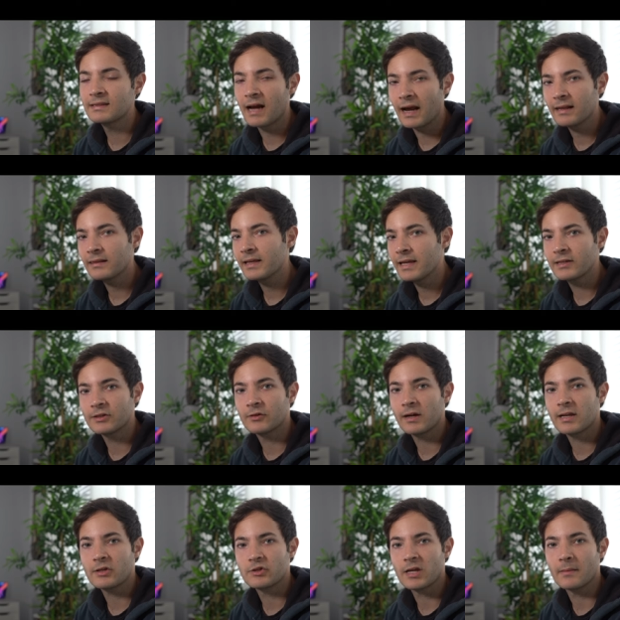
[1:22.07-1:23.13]
tightly
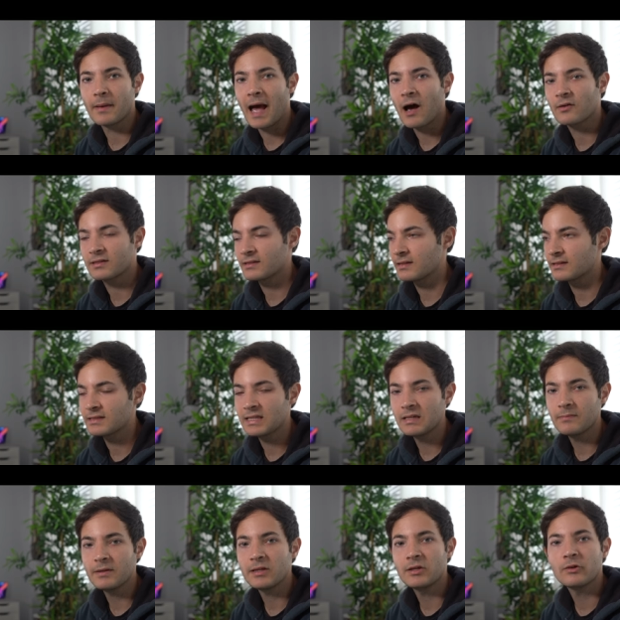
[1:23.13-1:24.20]
integrated chip houses the
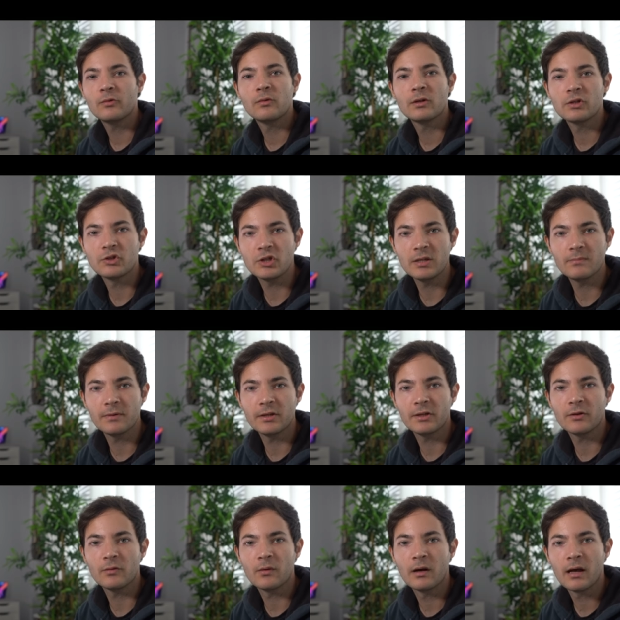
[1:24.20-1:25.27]
CPU,
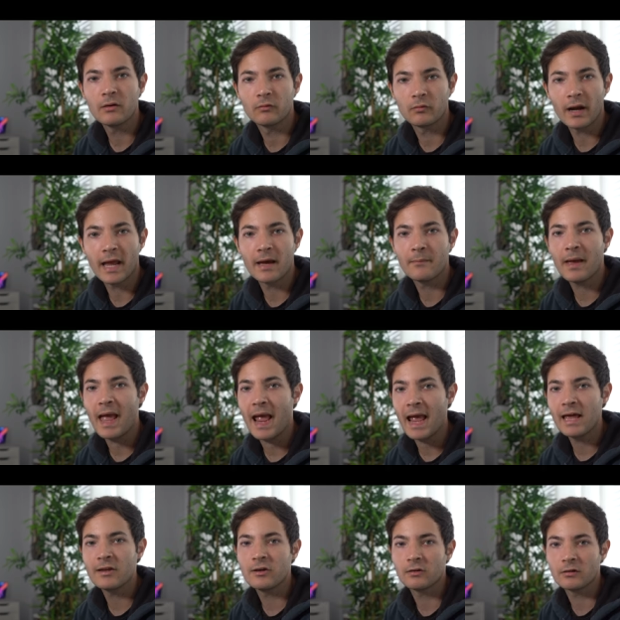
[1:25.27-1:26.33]
GPU, RAM,
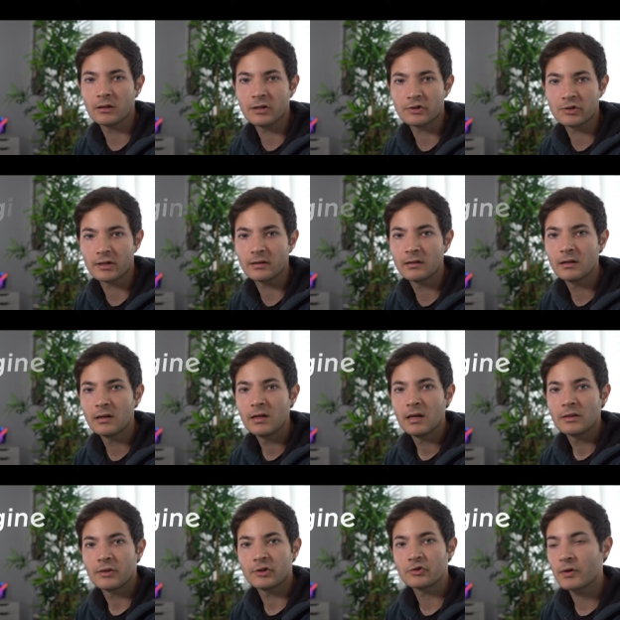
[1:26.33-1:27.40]
and neural engine. The